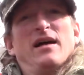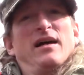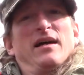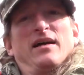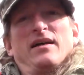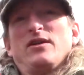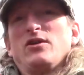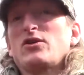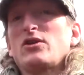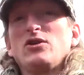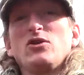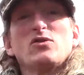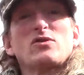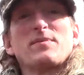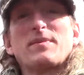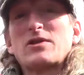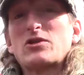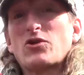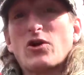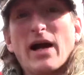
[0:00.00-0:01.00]
You can use them
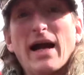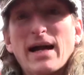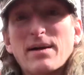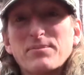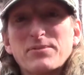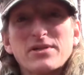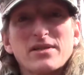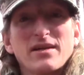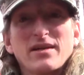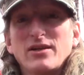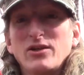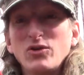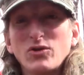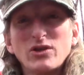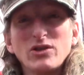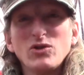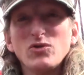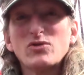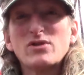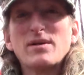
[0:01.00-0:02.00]
in traps. You can
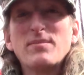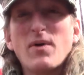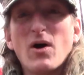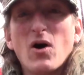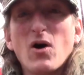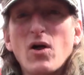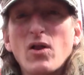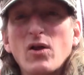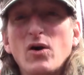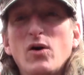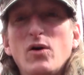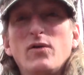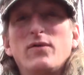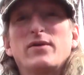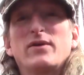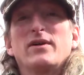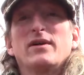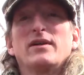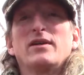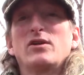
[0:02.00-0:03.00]
use them all
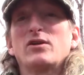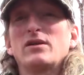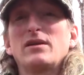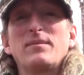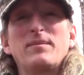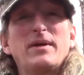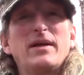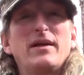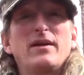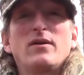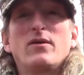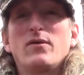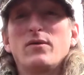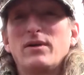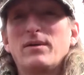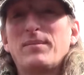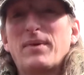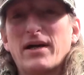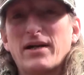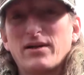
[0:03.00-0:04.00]
over. You're limited only
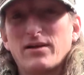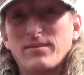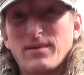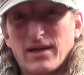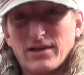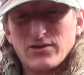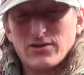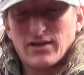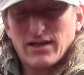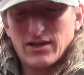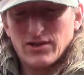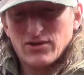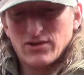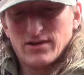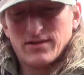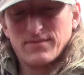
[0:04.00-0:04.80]
by your imagination.